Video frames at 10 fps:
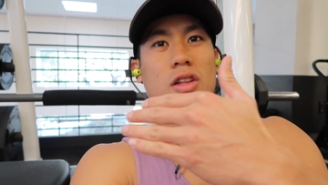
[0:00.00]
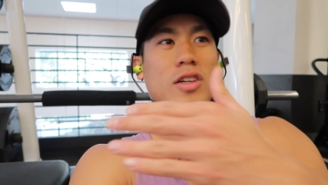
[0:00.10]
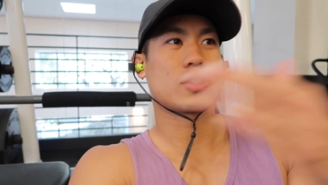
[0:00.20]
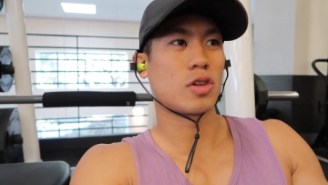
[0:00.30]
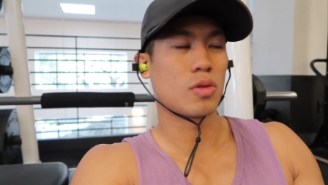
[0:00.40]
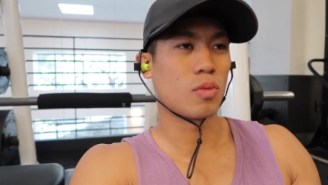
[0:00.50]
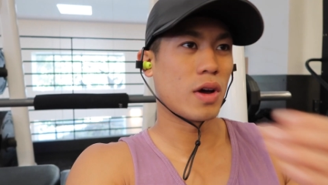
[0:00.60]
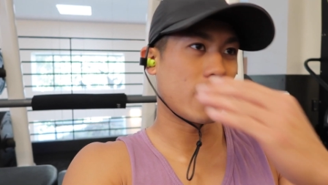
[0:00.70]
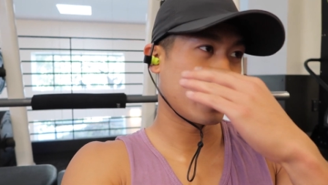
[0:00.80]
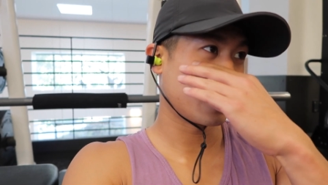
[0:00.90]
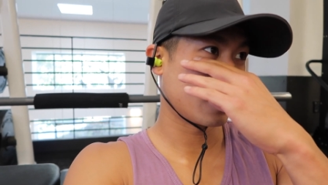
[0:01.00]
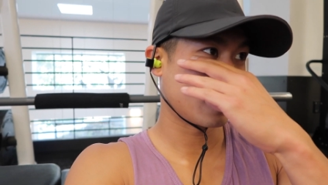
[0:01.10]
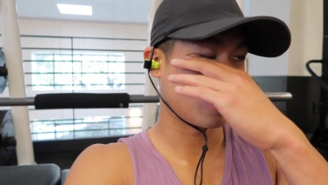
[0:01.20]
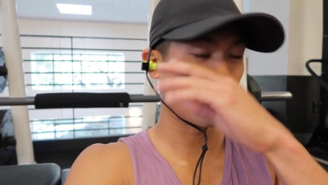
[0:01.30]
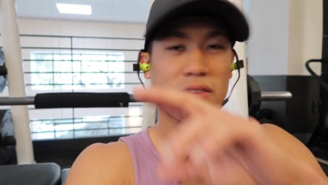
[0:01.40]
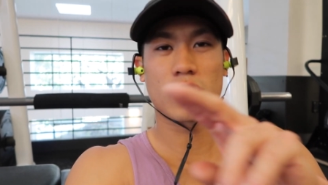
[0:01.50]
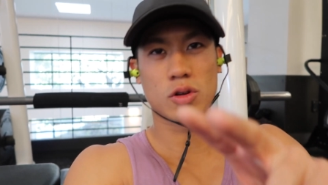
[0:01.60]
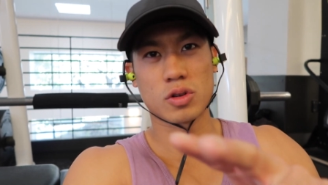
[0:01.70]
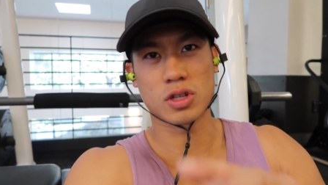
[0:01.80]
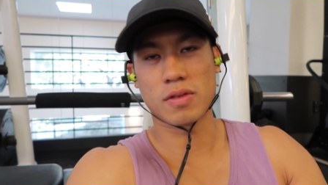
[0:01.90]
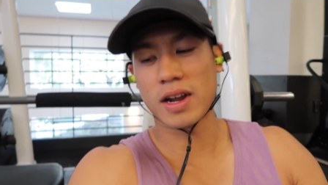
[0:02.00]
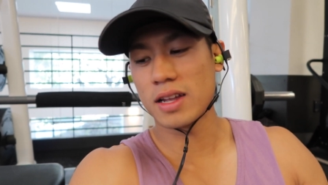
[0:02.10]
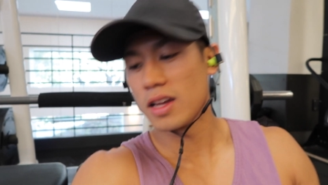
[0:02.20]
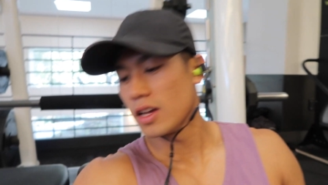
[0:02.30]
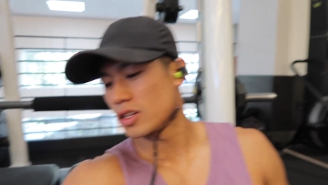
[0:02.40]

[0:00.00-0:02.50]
look a certain way, whatever your goals are, right?